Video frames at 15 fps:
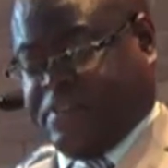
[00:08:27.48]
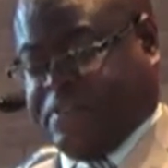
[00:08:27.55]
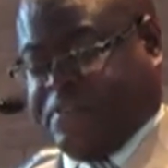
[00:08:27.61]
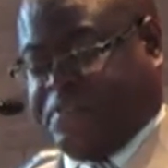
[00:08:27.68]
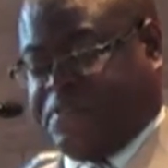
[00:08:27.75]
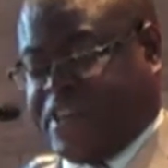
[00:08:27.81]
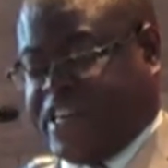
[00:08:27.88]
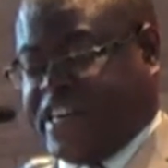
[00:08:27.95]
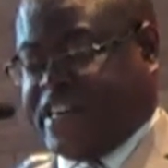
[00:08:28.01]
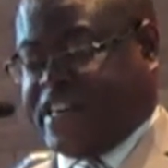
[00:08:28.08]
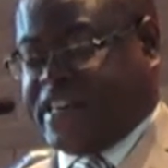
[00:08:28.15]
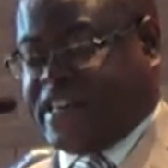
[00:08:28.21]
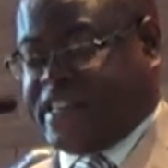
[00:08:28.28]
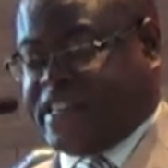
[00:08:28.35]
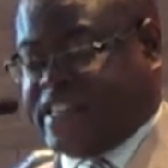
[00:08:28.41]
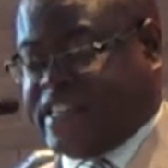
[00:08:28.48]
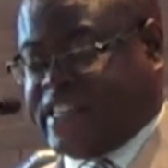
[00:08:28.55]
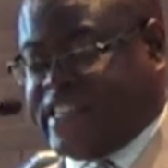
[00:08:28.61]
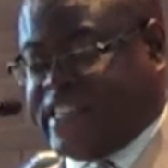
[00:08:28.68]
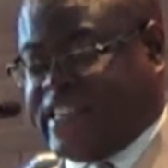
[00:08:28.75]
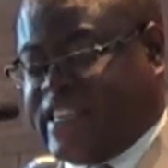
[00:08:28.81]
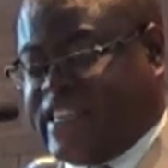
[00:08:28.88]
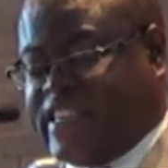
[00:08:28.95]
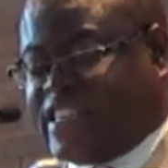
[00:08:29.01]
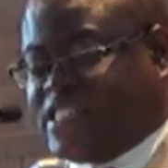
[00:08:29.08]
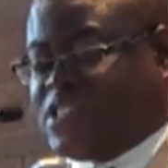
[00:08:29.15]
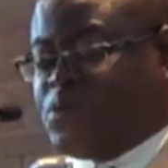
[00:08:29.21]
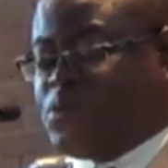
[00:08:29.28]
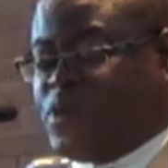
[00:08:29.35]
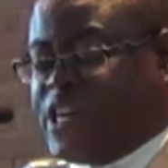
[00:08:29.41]
fear
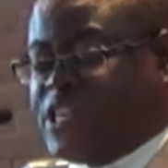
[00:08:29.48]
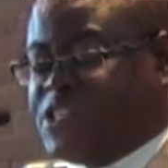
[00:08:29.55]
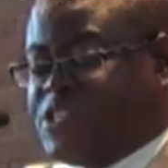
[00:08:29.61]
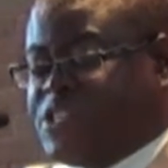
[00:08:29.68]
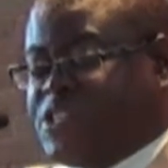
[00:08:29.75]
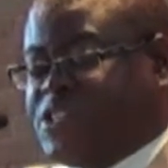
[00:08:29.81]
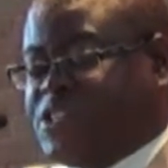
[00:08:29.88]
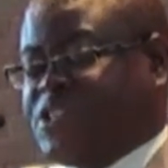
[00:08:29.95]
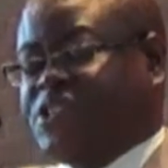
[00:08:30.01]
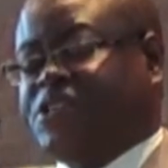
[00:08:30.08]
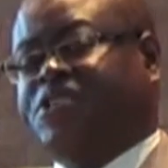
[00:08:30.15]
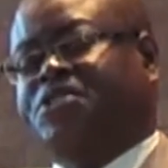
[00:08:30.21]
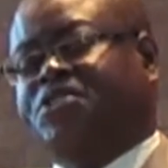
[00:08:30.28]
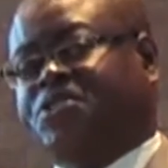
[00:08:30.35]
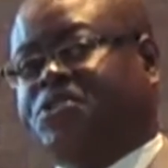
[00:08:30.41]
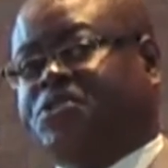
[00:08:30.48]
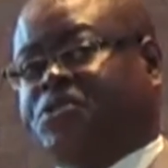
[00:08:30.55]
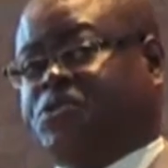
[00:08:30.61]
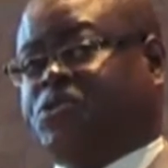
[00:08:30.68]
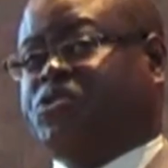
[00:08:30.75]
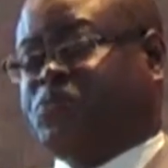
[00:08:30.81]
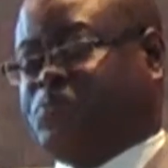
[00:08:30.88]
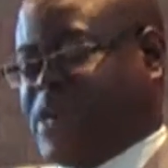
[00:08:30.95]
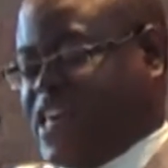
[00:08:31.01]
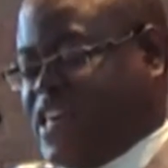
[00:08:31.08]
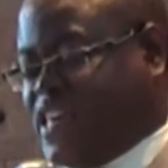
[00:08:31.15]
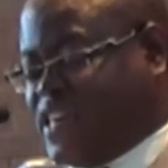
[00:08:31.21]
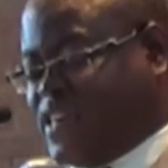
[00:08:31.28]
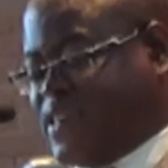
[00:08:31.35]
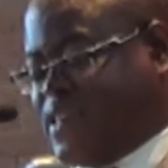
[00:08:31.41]
doesn't want you to
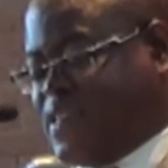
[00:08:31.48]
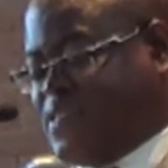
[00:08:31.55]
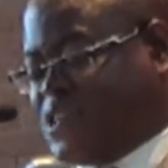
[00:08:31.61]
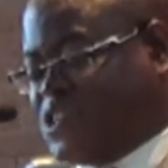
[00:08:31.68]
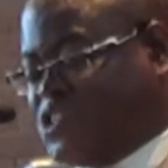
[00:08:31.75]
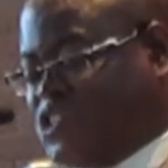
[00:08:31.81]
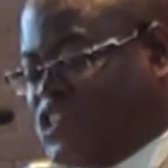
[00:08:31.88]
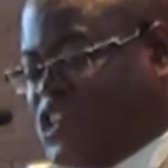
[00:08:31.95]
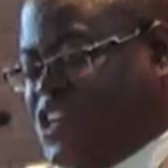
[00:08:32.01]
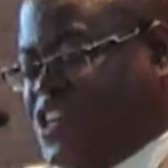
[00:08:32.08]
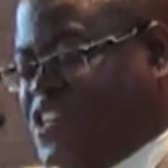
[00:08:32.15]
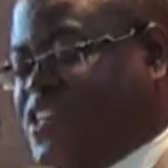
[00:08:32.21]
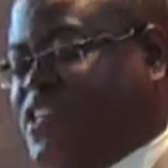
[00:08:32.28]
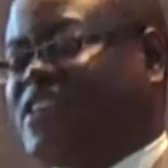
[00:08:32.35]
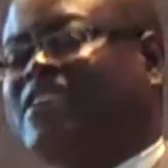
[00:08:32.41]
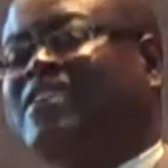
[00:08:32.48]
make that journey